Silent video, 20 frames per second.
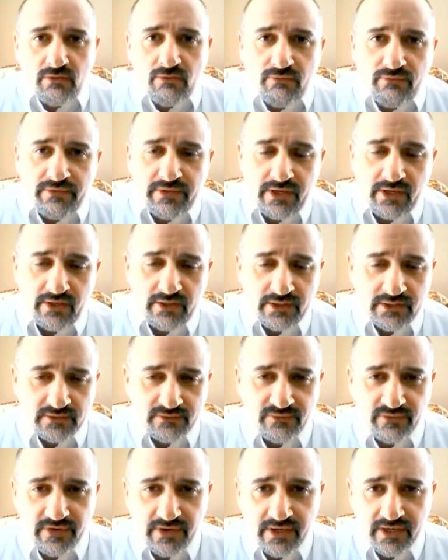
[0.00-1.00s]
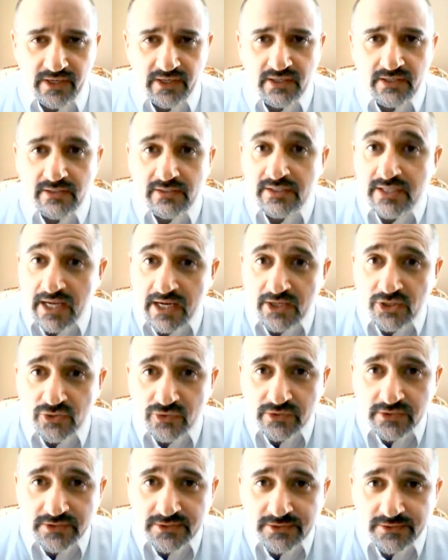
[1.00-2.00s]
over there is very
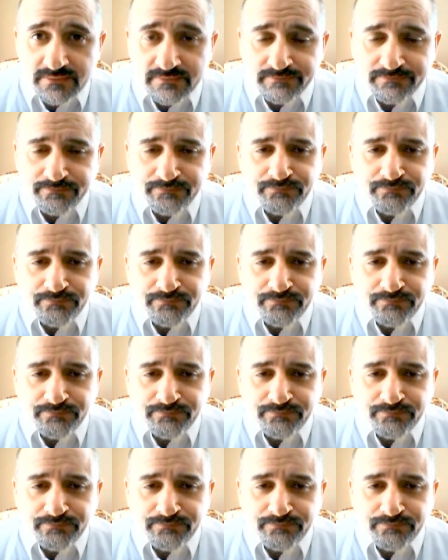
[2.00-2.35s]
dangerous.